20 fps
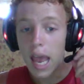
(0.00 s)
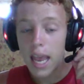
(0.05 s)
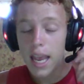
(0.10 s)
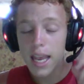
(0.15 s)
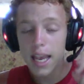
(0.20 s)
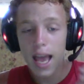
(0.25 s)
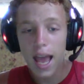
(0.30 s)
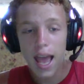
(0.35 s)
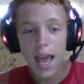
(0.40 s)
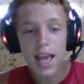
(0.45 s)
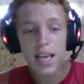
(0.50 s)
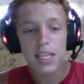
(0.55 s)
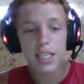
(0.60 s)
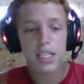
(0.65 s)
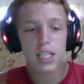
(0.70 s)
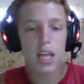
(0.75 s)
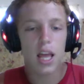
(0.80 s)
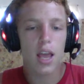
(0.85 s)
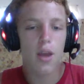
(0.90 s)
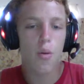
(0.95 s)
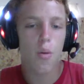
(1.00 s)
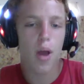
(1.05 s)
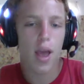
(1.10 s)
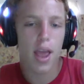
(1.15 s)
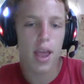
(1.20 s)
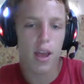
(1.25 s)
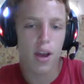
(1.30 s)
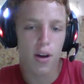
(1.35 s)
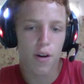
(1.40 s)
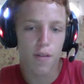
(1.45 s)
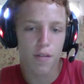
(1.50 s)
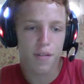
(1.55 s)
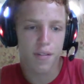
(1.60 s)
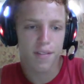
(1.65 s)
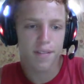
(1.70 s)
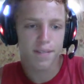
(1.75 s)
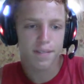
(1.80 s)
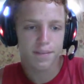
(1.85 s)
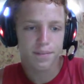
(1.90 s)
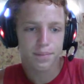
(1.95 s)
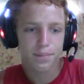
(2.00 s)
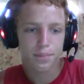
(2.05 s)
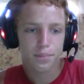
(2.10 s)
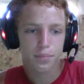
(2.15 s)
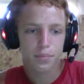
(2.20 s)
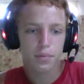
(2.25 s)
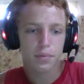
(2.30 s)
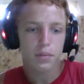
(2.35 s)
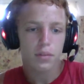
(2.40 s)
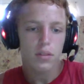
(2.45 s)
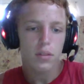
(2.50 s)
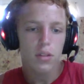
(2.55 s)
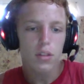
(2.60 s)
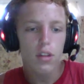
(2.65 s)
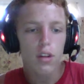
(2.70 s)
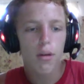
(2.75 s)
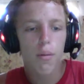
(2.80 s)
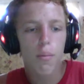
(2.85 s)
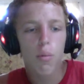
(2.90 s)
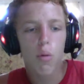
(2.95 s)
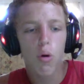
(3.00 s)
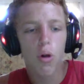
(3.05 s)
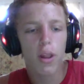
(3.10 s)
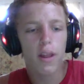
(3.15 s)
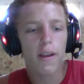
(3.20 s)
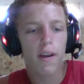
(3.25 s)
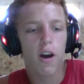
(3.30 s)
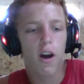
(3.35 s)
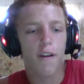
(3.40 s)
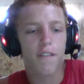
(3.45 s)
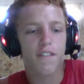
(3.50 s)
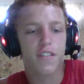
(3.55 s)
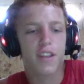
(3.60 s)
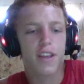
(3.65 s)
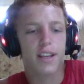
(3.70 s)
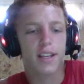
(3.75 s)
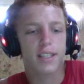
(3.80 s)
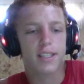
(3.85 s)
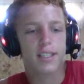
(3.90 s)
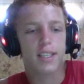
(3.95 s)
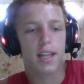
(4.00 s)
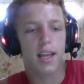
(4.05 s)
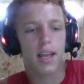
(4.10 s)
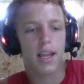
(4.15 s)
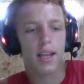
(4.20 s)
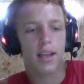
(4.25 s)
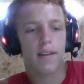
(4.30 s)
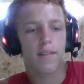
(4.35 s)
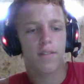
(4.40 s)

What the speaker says: He has a way of pulling off things like